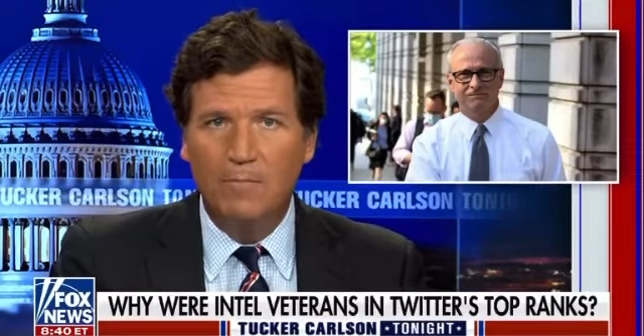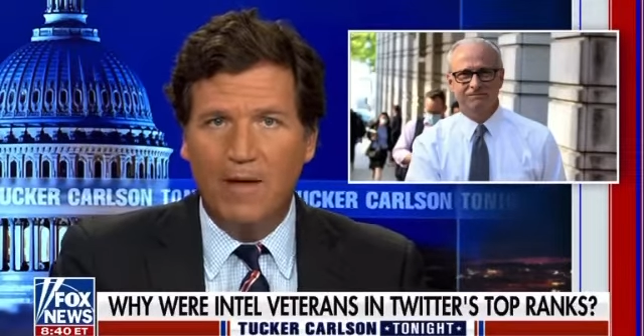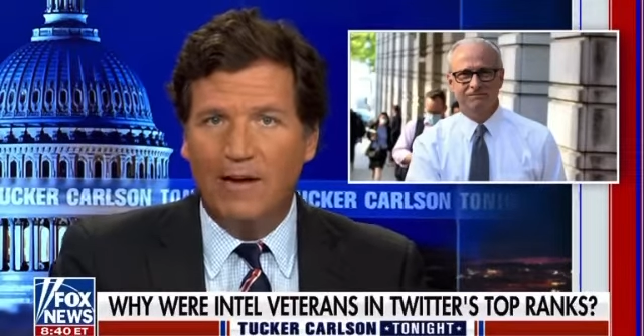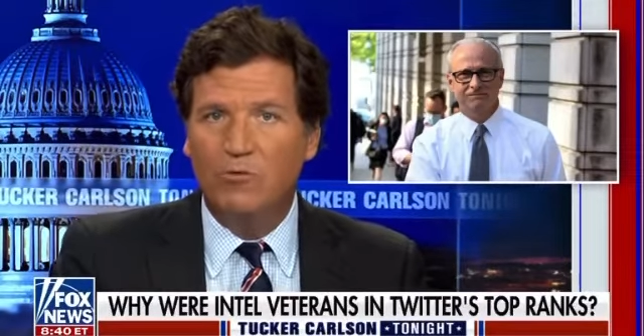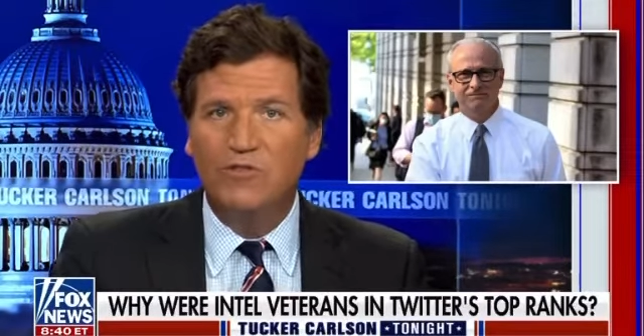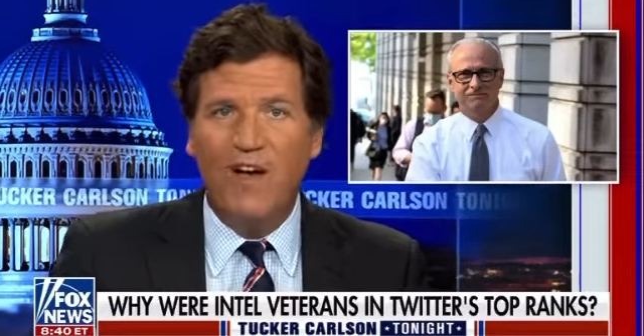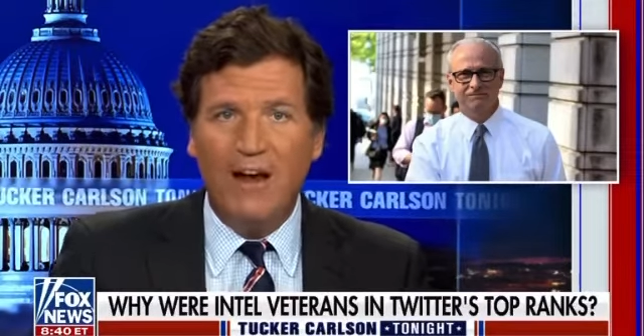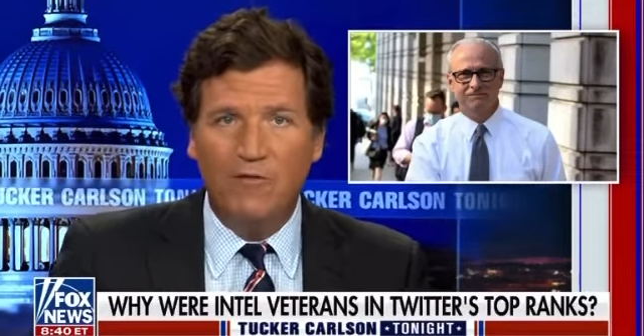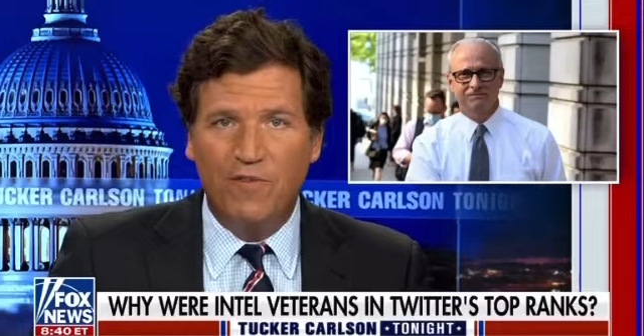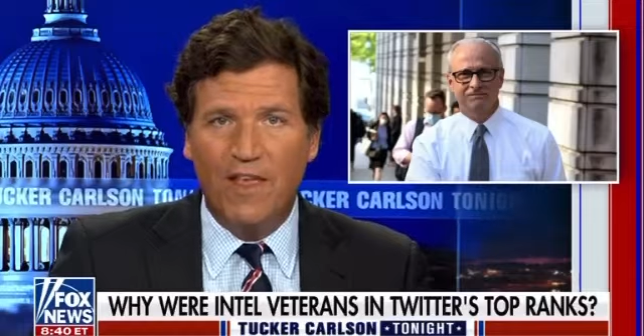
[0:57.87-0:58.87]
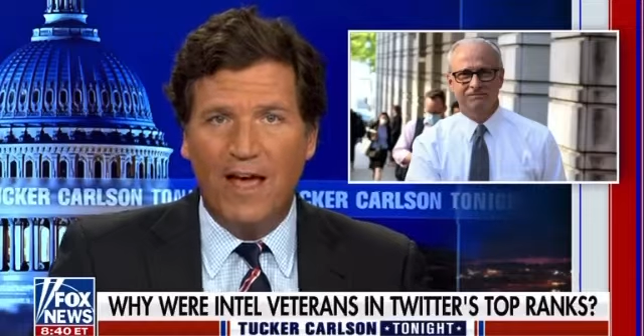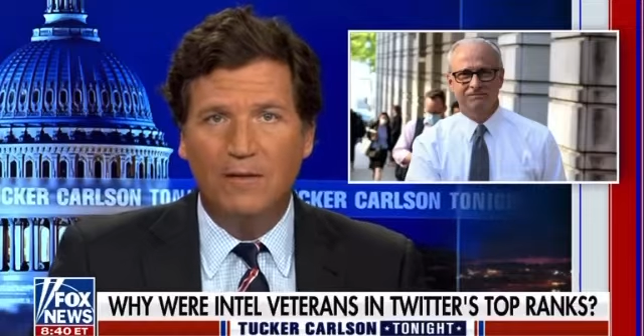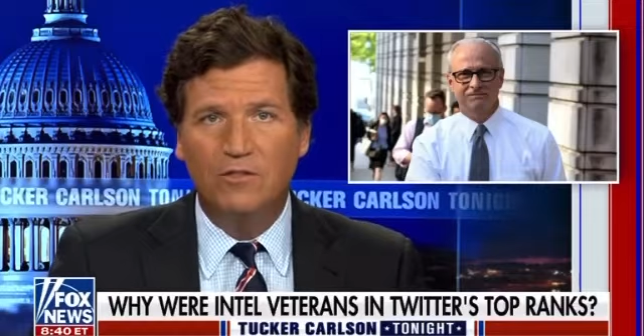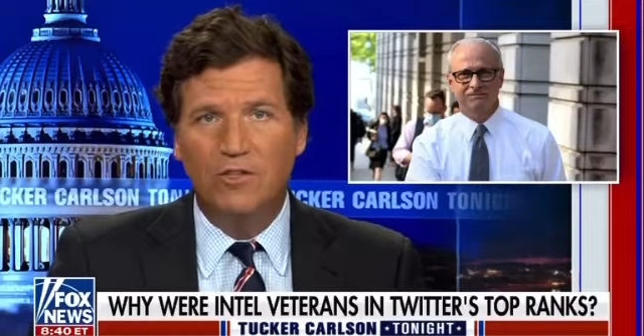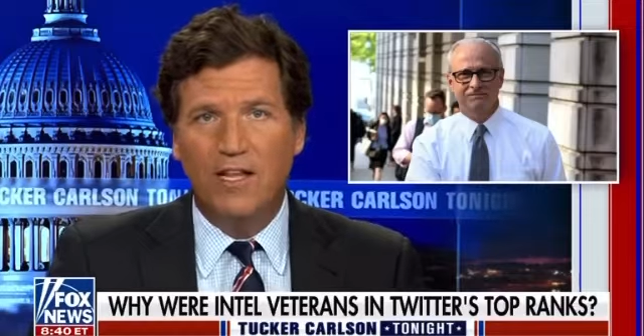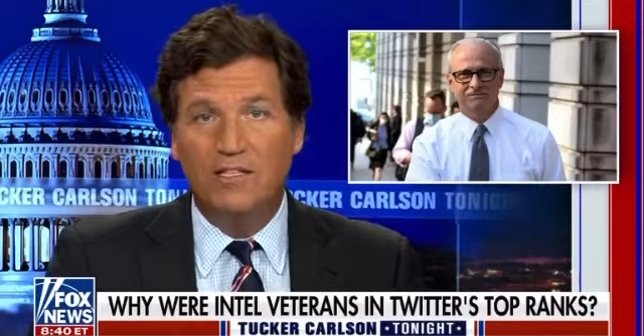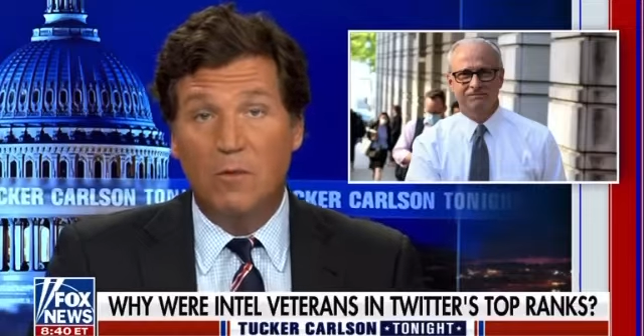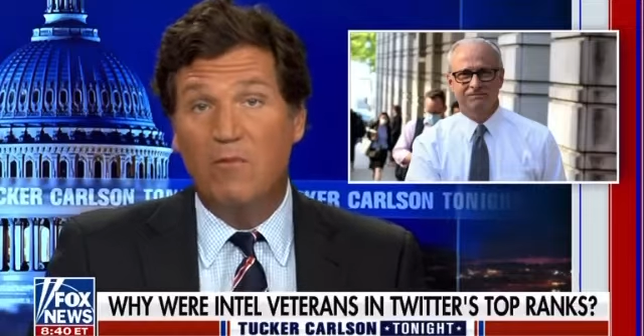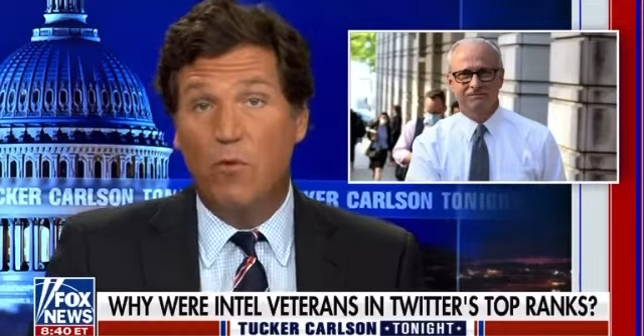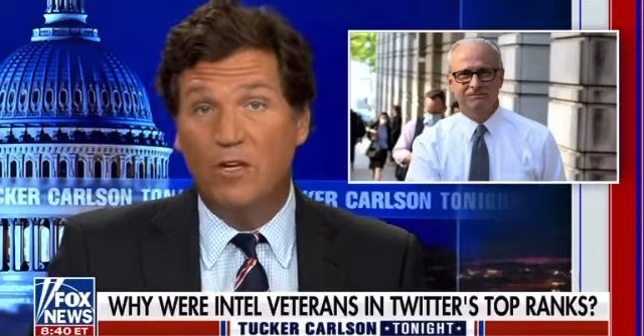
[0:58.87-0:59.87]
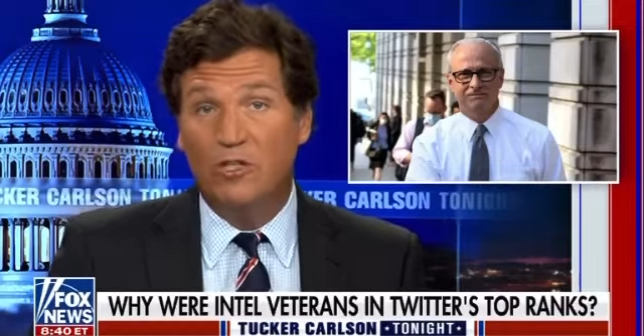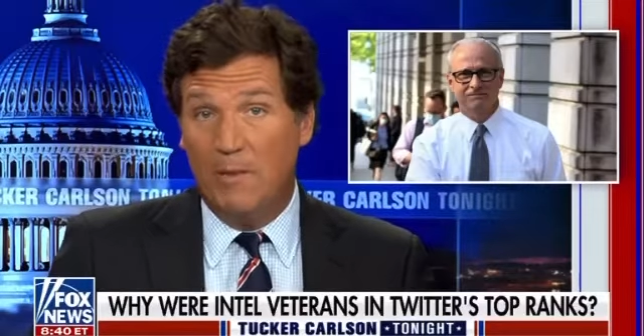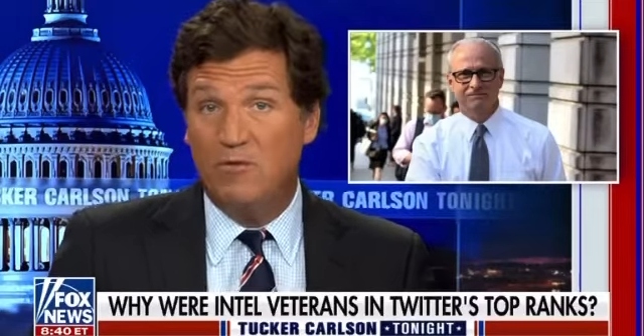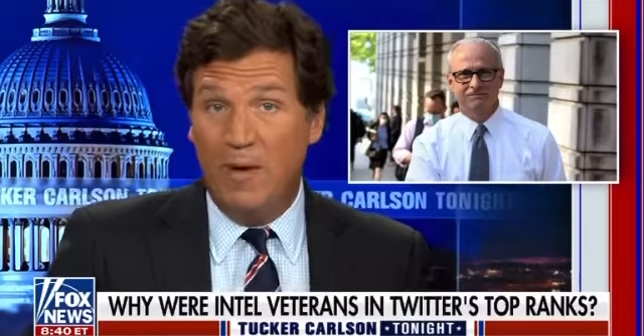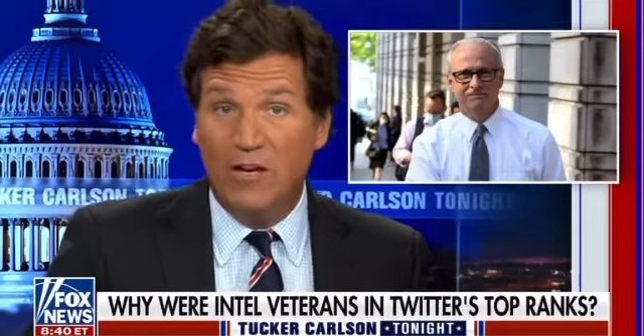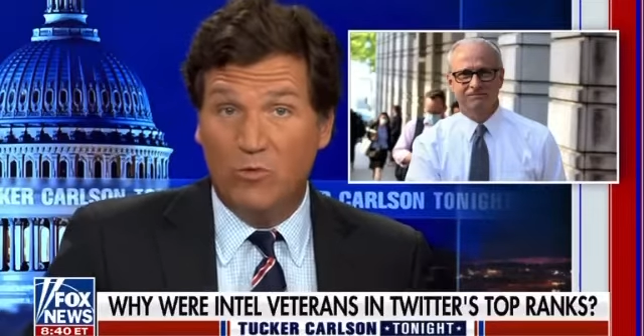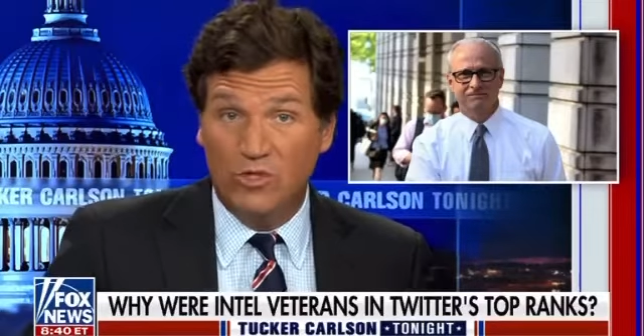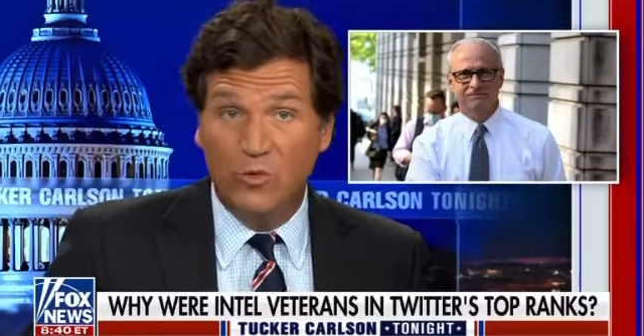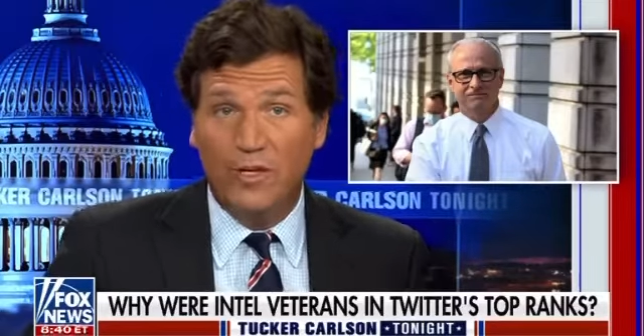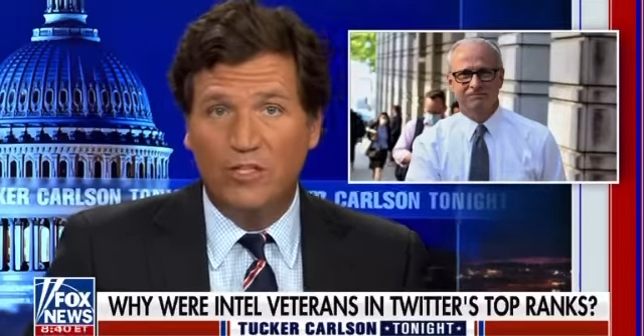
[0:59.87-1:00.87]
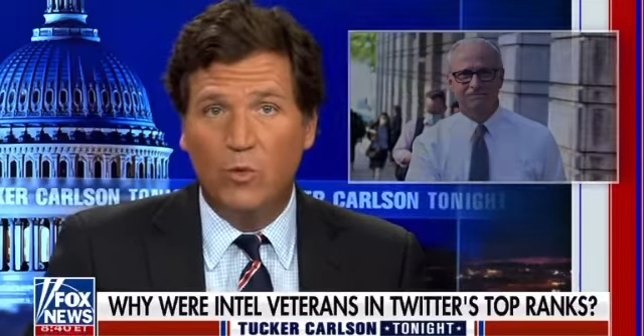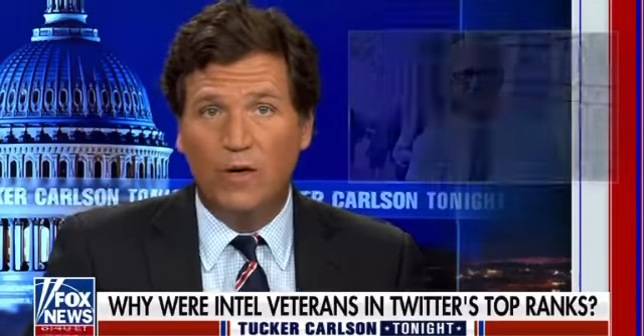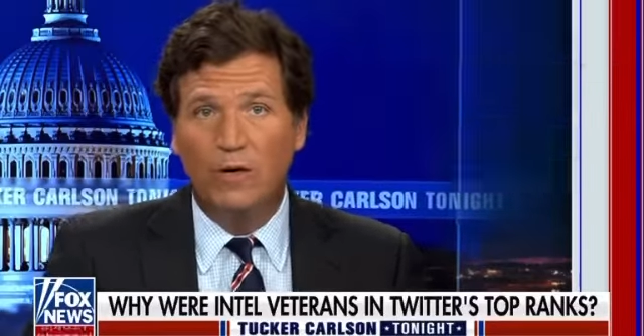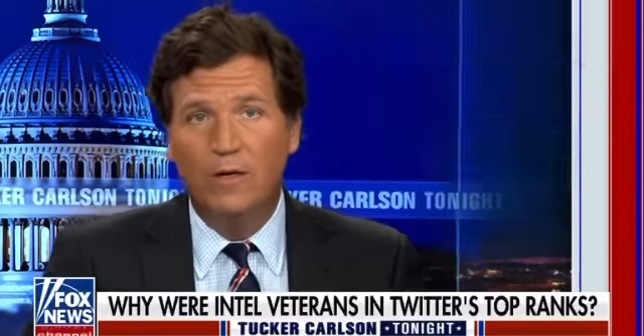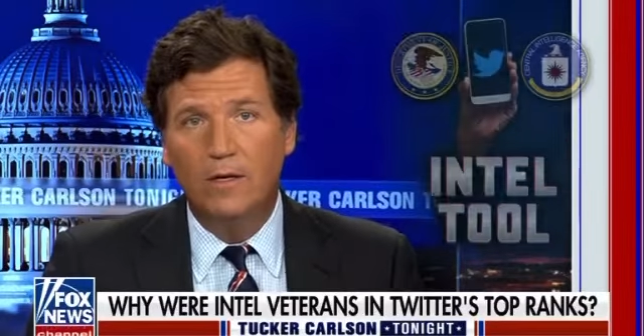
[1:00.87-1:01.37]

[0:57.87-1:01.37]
Baker was fired for that. So that's some of what James Baker was doing at Twitter.